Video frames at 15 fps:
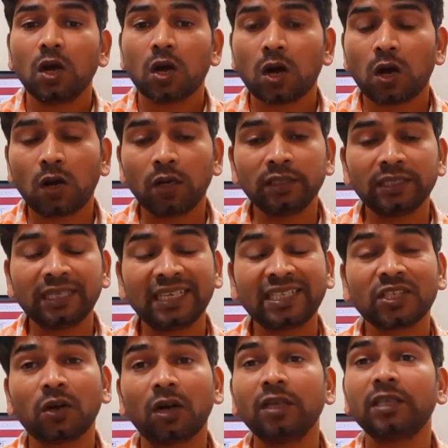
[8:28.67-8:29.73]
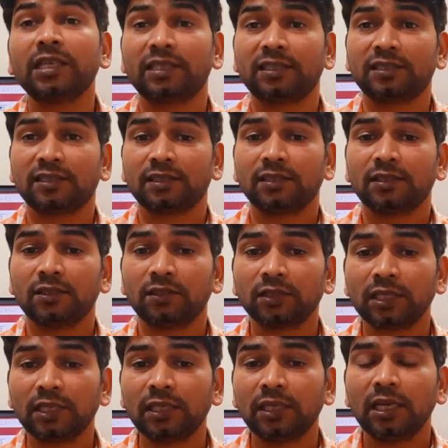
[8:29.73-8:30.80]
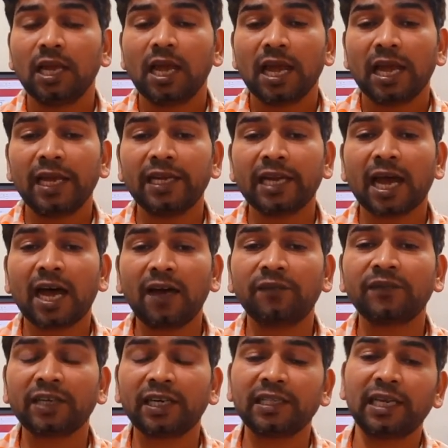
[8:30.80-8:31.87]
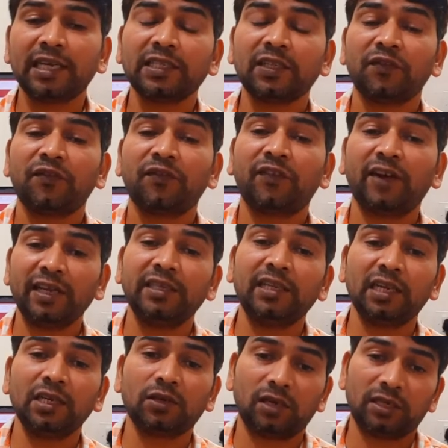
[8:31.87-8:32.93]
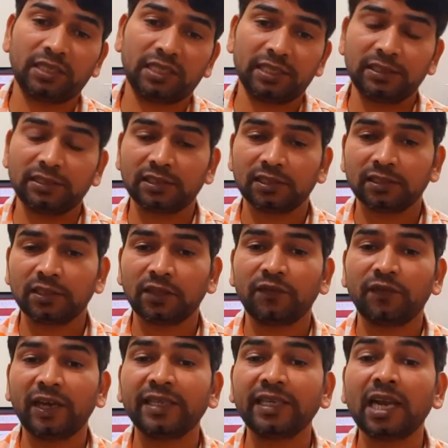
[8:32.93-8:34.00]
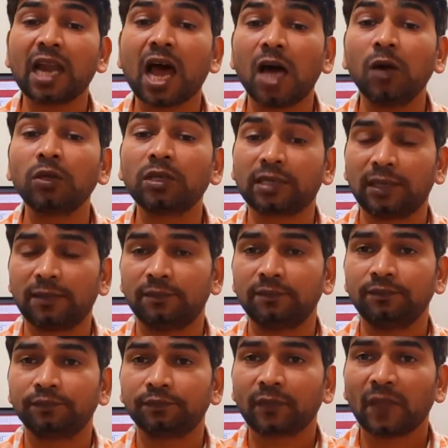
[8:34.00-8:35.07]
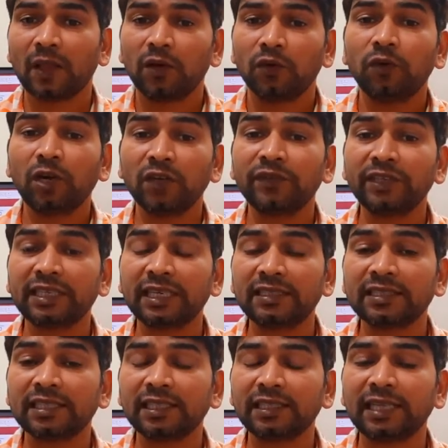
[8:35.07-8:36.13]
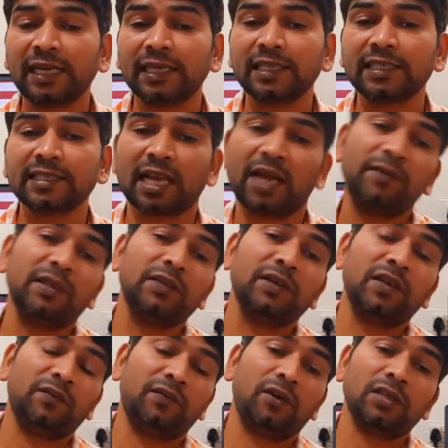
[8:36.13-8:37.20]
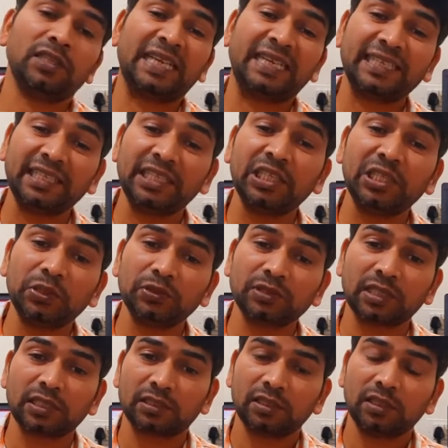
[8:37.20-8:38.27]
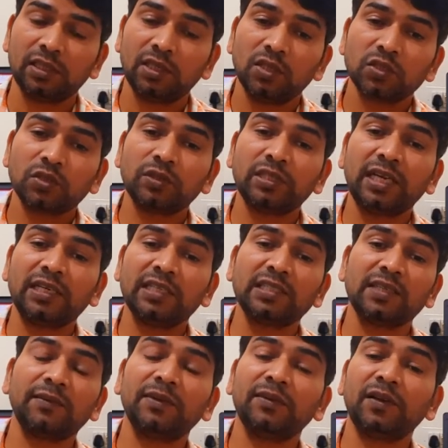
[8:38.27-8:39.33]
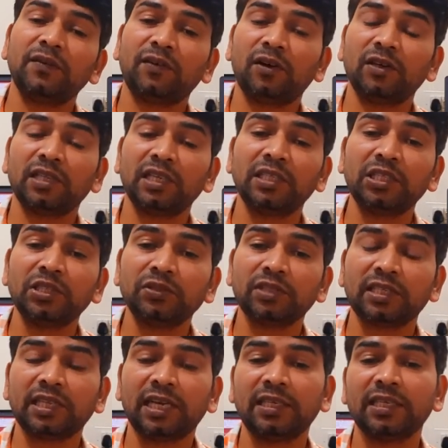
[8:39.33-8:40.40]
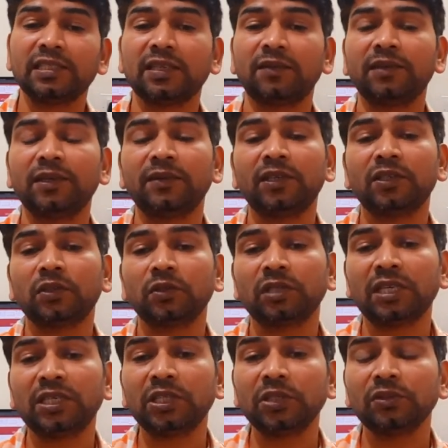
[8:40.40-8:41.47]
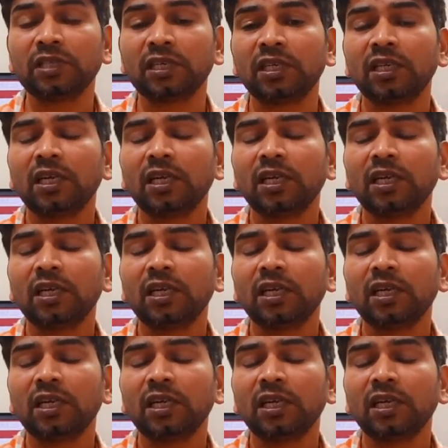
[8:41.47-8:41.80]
on that contents. Okay, and after that the final contents, the final outcome, what we can say, that is available for the end user. So that is available for the end user, that is available to the end user